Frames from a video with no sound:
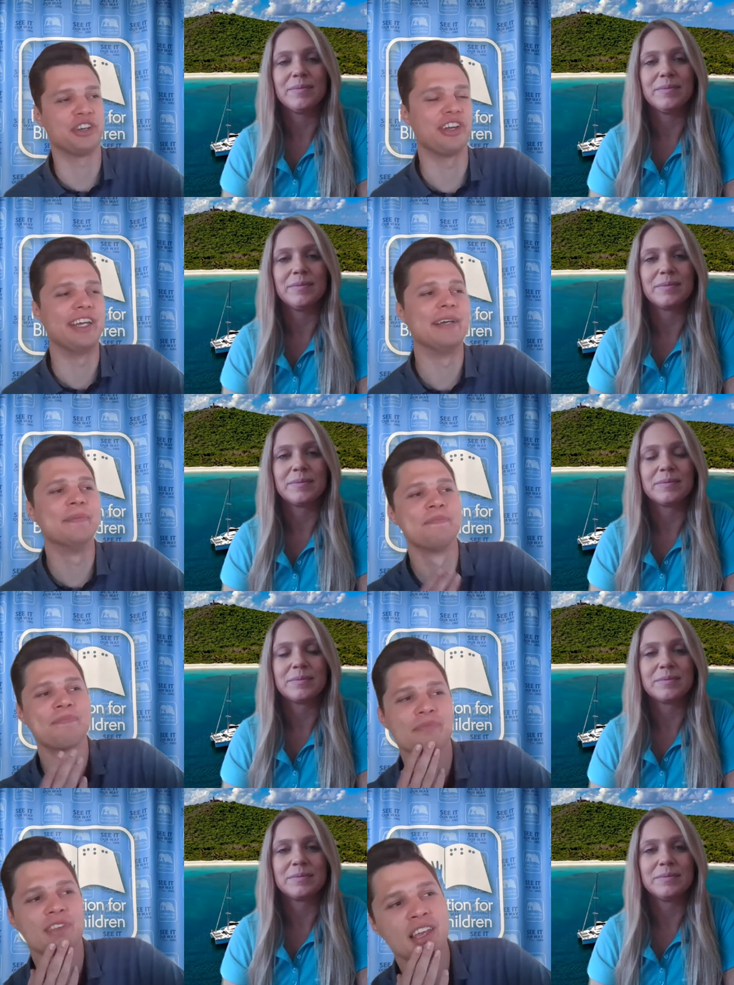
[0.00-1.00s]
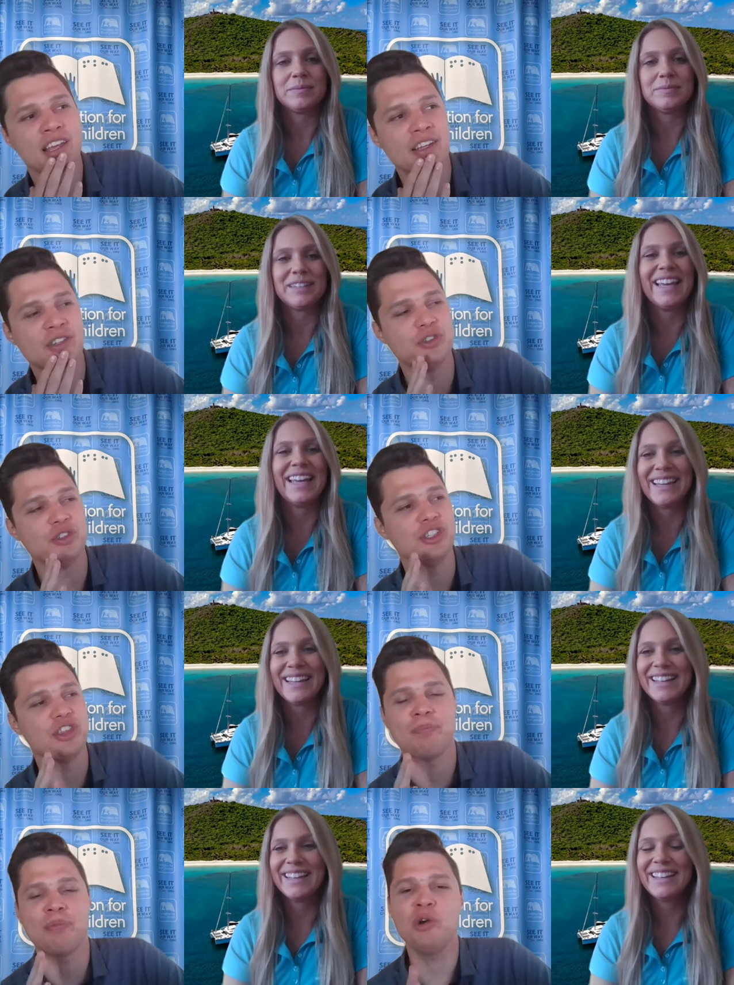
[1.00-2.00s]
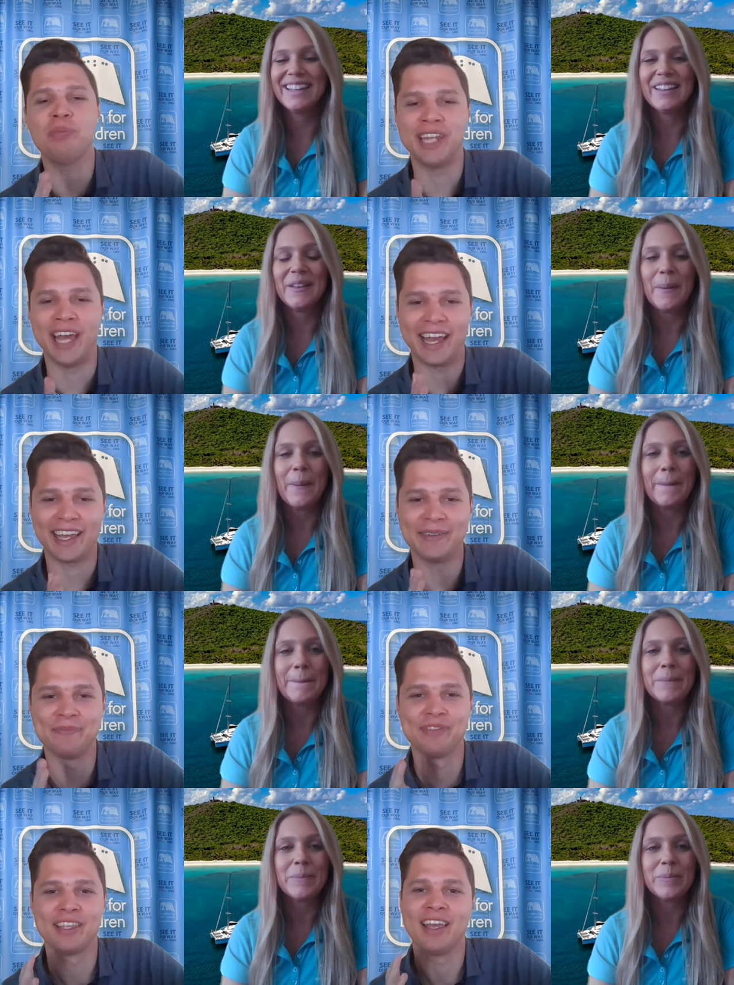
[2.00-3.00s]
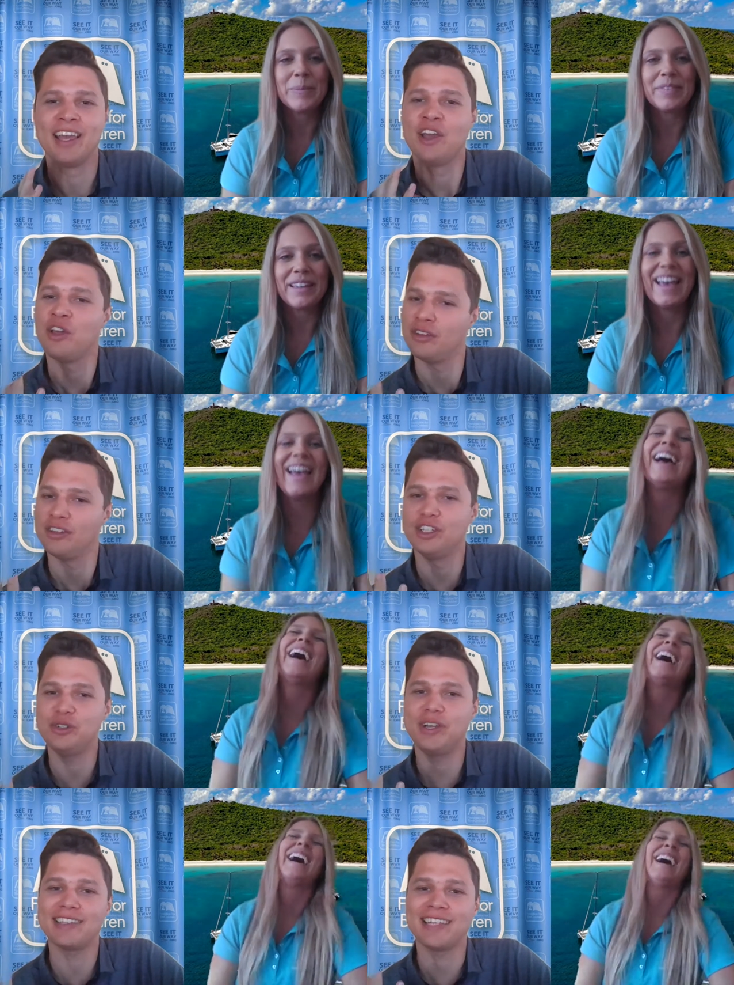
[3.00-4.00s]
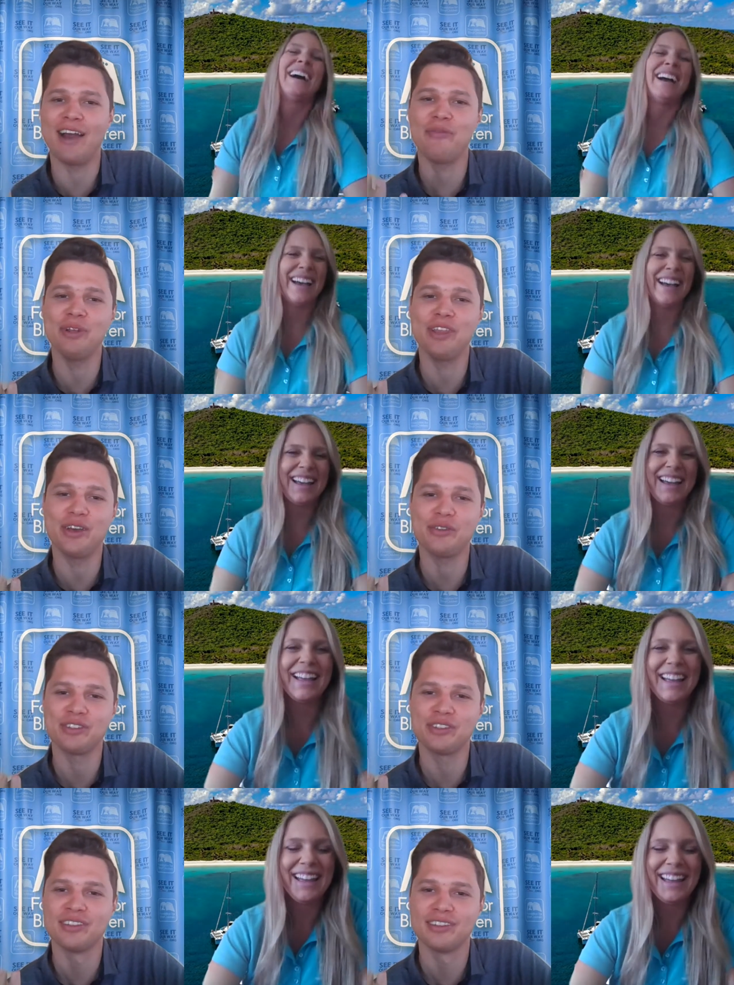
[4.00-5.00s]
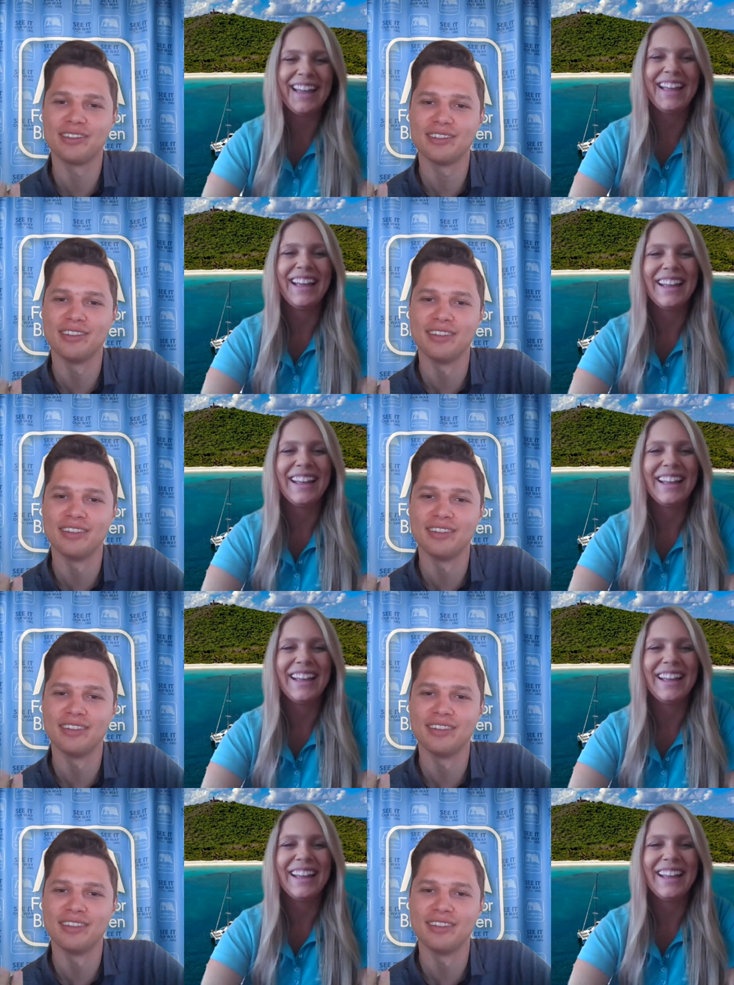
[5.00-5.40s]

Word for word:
Speaker 1: immaturity the poop deck did you guys have one of those